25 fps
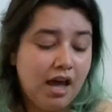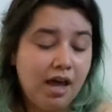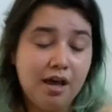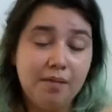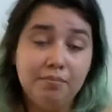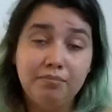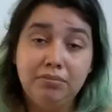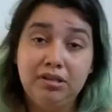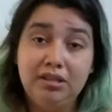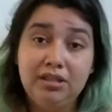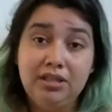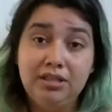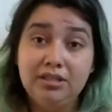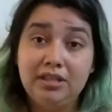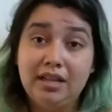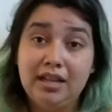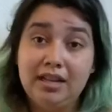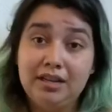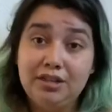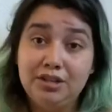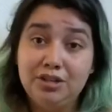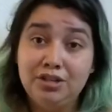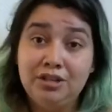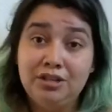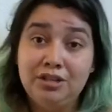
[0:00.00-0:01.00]
please let
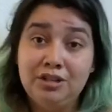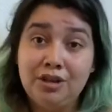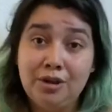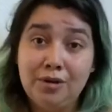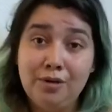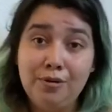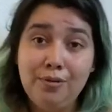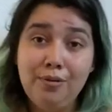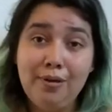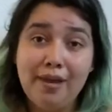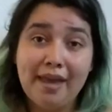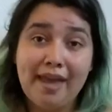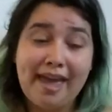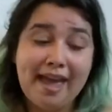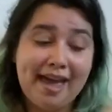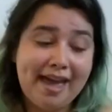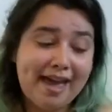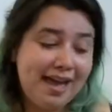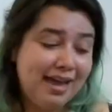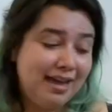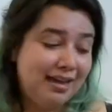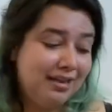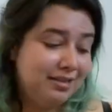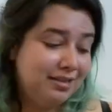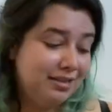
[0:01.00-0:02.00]
us know.
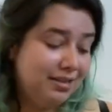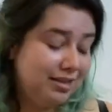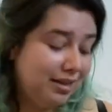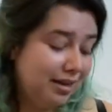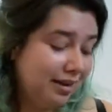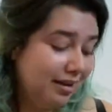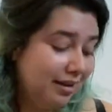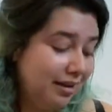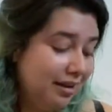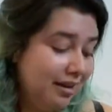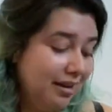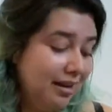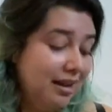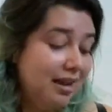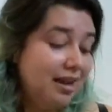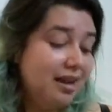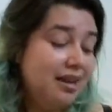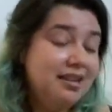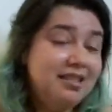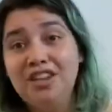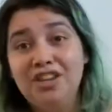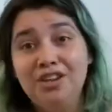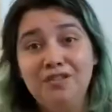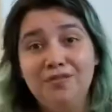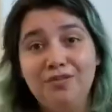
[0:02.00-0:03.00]
And
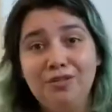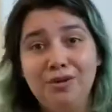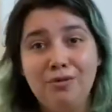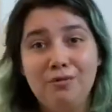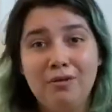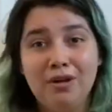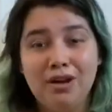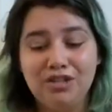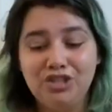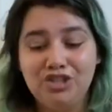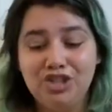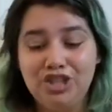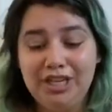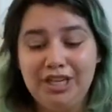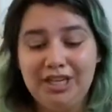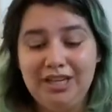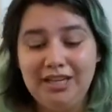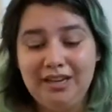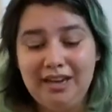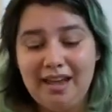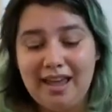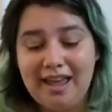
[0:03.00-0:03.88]
thank you for watching,